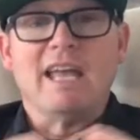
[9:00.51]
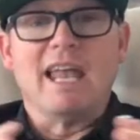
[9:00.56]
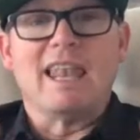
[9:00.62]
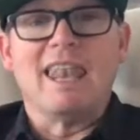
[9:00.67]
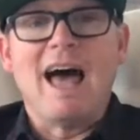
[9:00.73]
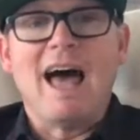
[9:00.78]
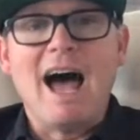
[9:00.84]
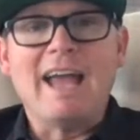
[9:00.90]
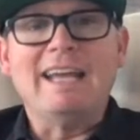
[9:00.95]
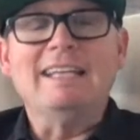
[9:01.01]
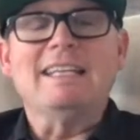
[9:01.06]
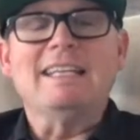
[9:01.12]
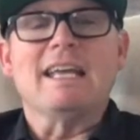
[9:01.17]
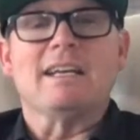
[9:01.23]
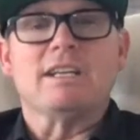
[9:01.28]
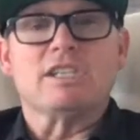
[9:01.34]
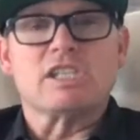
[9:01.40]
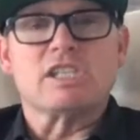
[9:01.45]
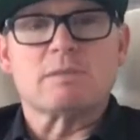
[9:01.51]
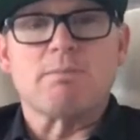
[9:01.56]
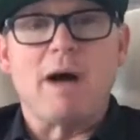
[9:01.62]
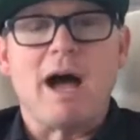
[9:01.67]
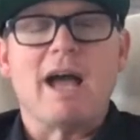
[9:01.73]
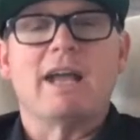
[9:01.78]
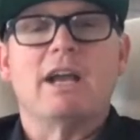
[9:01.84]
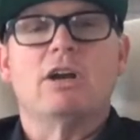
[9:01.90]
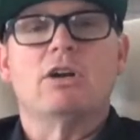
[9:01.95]
aligned and
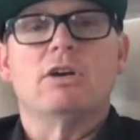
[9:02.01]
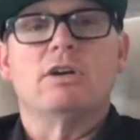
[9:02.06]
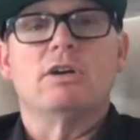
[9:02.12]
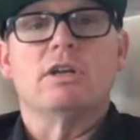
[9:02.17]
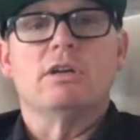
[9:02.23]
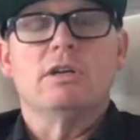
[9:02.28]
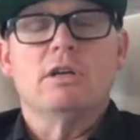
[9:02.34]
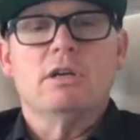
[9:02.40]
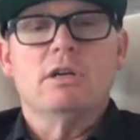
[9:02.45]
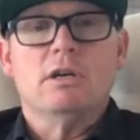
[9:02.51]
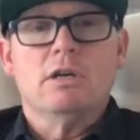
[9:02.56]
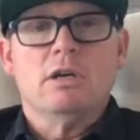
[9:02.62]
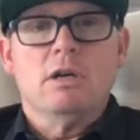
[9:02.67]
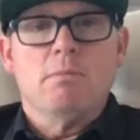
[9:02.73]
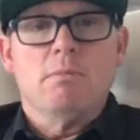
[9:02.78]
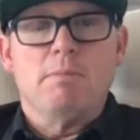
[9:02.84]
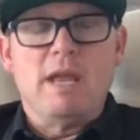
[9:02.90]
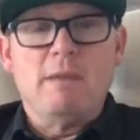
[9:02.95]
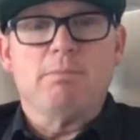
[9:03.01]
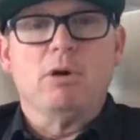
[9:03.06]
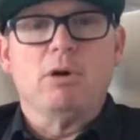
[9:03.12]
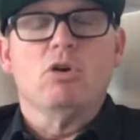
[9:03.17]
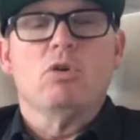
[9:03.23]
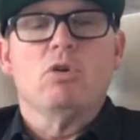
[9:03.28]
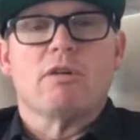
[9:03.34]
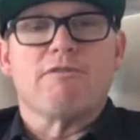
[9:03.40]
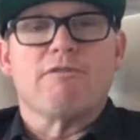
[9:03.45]
inspired
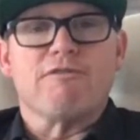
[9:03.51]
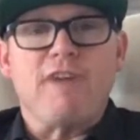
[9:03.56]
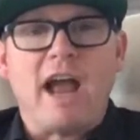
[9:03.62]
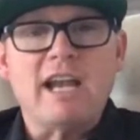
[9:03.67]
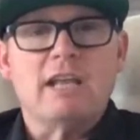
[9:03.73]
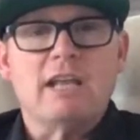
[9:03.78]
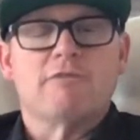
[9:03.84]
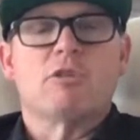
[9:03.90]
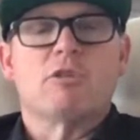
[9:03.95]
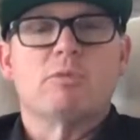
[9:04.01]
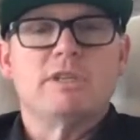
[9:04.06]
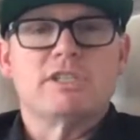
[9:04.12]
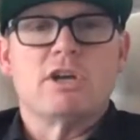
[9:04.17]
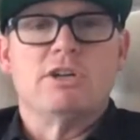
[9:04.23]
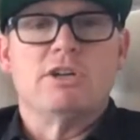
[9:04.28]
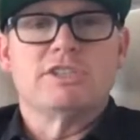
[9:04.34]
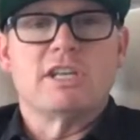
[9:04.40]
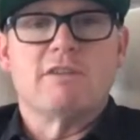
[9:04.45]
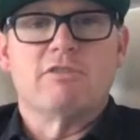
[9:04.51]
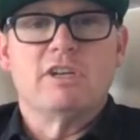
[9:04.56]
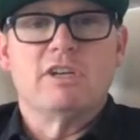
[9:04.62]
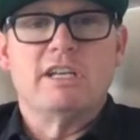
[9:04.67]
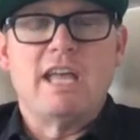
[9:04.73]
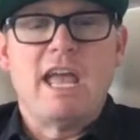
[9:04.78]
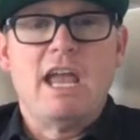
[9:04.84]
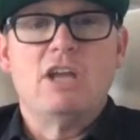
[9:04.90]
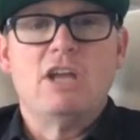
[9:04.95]
people who are fighting for results every
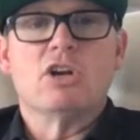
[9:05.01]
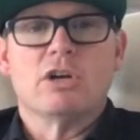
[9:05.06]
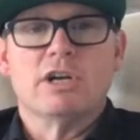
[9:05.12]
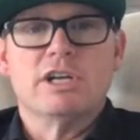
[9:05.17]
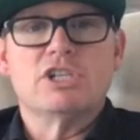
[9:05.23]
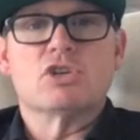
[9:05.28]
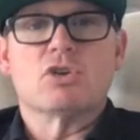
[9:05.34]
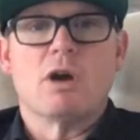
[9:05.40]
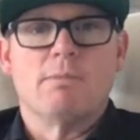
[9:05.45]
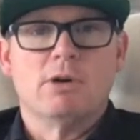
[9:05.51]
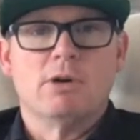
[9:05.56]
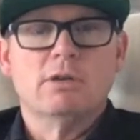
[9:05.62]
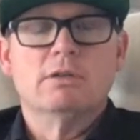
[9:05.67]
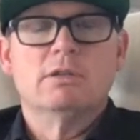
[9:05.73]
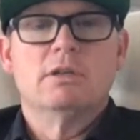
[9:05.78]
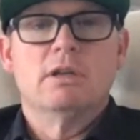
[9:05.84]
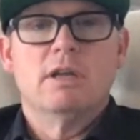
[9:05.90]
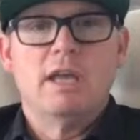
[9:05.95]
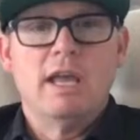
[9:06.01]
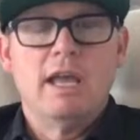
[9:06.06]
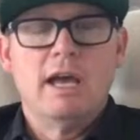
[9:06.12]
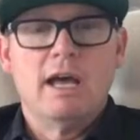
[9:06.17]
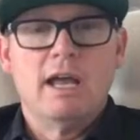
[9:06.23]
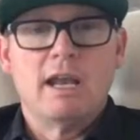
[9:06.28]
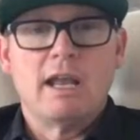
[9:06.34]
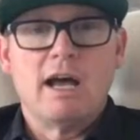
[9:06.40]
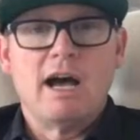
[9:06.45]
day, you're in trouble.
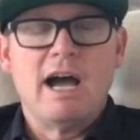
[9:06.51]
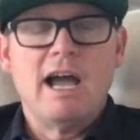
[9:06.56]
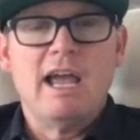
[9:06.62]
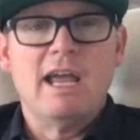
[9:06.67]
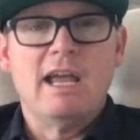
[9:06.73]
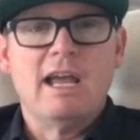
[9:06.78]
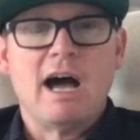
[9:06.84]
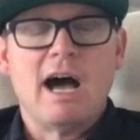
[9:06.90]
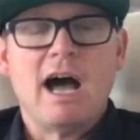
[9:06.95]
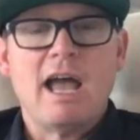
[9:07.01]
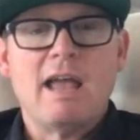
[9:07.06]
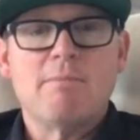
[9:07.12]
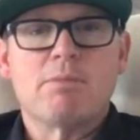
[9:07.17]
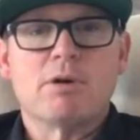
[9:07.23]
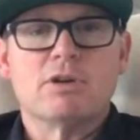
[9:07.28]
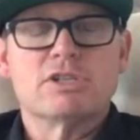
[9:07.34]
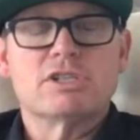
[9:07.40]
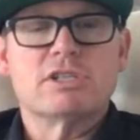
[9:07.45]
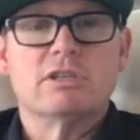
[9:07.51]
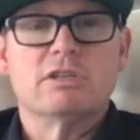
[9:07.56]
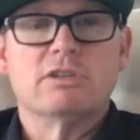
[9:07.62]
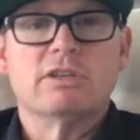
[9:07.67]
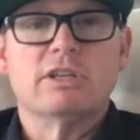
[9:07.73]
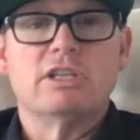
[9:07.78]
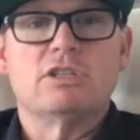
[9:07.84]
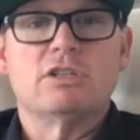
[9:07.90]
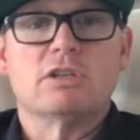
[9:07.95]
And I
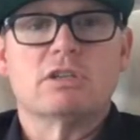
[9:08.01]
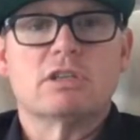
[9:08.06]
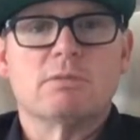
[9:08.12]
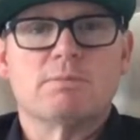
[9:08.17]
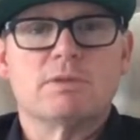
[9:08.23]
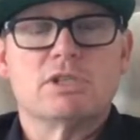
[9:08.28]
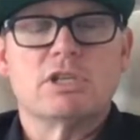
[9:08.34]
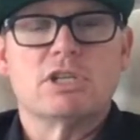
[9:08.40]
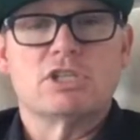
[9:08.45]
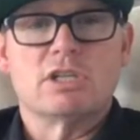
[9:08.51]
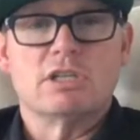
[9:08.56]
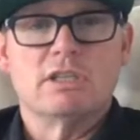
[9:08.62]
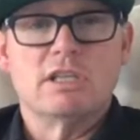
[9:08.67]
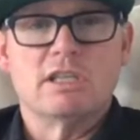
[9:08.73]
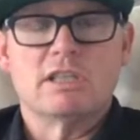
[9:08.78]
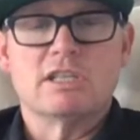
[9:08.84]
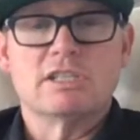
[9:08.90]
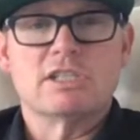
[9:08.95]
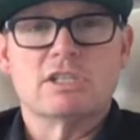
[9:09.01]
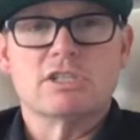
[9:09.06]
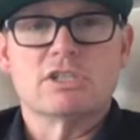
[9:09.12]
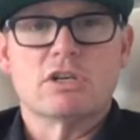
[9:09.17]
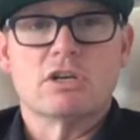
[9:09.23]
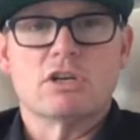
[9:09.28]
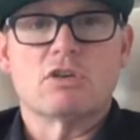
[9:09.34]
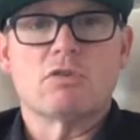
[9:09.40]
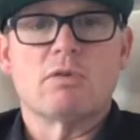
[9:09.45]
personally took the position that this is
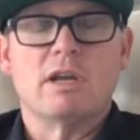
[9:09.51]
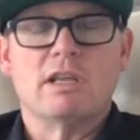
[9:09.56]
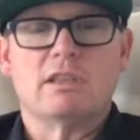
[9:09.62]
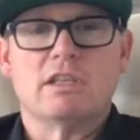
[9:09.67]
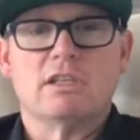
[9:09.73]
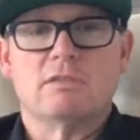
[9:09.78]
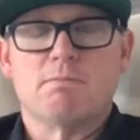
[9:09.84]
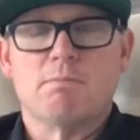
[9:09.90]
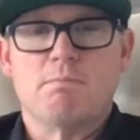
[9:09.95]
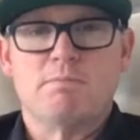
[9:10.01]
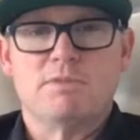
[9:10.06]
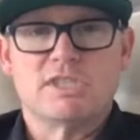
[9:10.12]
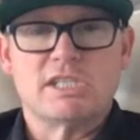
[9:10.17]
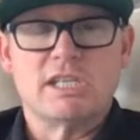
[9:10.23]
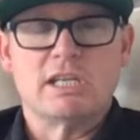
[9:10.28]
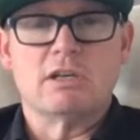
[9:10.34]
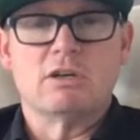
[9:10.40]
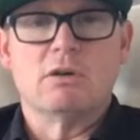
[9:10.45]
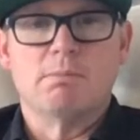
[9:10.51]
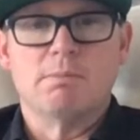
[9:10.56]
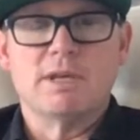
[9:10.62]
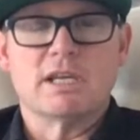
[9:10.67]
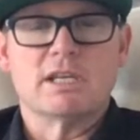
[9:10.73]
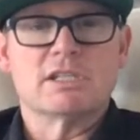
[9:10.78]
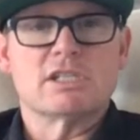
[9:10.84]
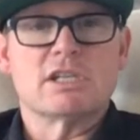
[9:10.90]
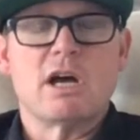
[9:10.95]
going to create the single
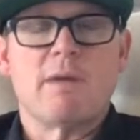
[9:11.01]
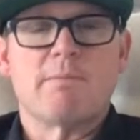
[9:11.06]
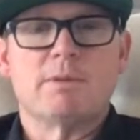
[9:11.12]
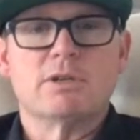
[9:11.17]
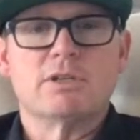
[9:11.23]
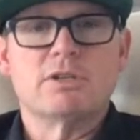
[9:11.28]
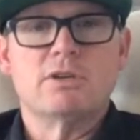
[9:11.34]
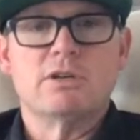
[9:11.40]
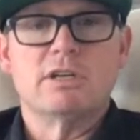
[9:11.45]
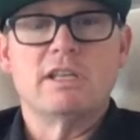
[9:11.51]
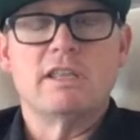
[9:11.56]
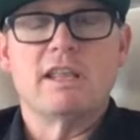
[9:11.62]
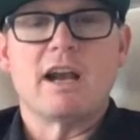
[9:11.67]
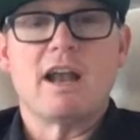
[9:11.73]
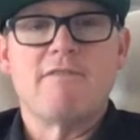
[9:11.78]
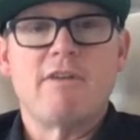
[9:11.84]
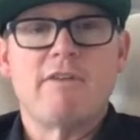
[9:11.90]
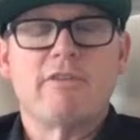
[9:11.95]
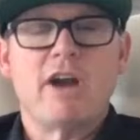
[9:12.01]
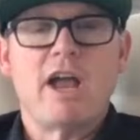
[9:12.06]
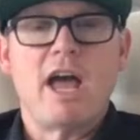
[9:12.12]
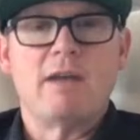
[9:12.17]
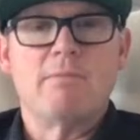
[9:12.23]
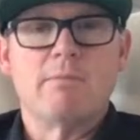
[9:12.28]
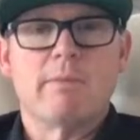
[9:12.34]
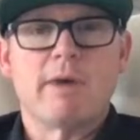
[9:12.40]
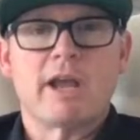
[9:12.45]
biggest opportunity that I've ever
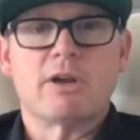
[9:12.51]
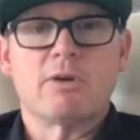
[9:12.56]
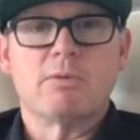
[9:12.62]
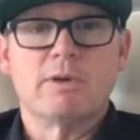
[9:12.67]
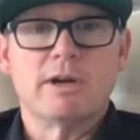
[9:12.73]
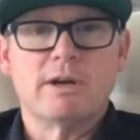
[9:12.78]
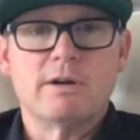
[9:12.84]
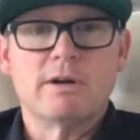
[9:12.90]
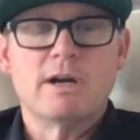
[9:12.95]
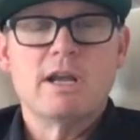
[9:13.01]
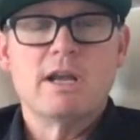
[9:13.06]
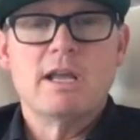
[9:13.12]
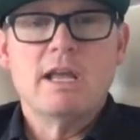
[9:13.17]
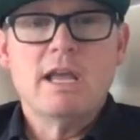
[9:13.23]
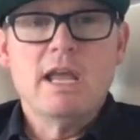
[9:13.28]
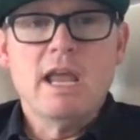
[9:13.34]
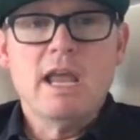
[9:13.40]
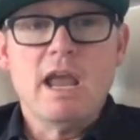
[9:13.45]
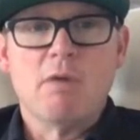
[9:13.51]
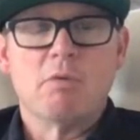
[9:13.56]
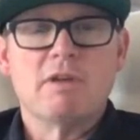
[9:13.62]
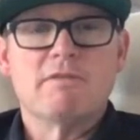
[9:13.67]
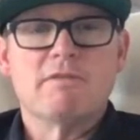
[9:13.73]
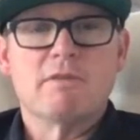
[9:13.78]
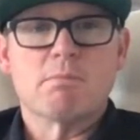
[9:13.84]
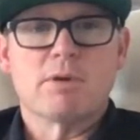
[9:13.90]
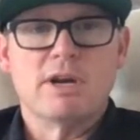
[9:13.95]
had in my career. And
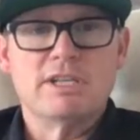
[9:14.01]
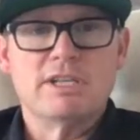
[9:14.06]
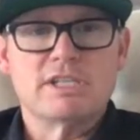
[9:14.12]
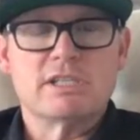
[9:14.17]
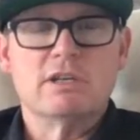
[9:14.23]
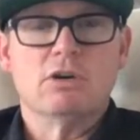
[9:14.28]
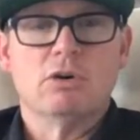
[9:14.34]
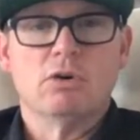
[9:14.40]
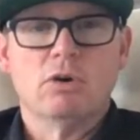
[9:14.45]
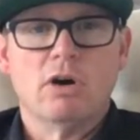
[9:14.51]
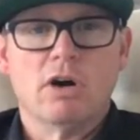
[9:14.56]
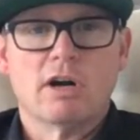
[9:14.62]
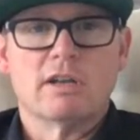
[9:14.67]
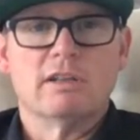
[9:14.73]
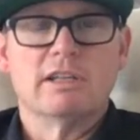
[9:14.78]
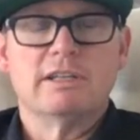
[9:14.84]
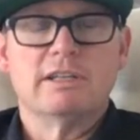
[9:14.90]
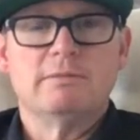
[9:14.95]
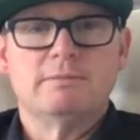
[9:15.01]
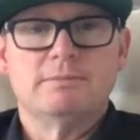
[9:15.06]
we've embraced it wholeheartedly.